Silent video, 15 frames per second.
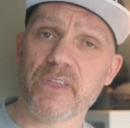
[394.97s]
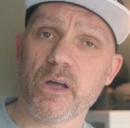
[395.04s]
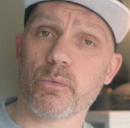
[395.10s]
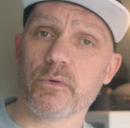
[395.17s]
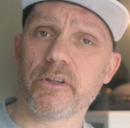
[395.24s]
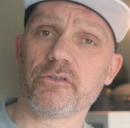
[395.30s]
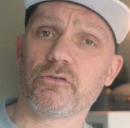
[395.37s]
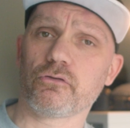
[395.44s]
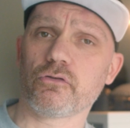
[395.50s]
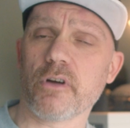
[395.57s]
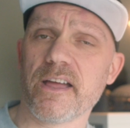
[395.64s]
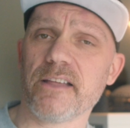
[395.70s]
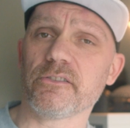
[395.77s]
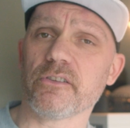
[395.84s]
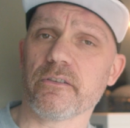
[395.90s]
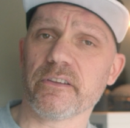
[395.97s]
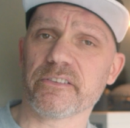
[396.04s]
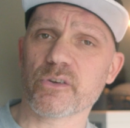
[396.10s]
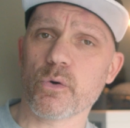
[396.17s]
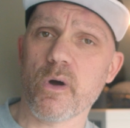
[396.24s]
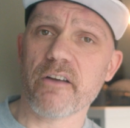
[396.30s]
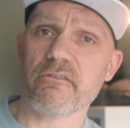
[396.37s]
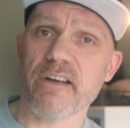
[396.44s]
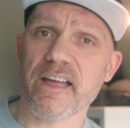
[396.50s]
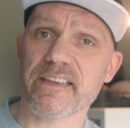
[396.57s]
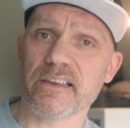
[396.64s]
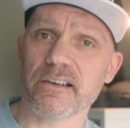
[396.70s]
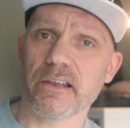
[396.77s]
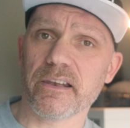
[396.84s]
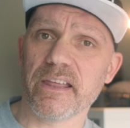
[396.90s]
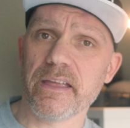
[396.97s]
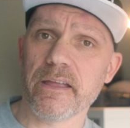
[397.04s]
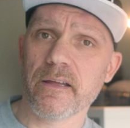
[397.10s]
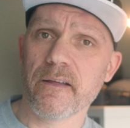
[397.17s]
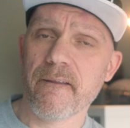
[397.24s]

I want to try and do this quite regularly.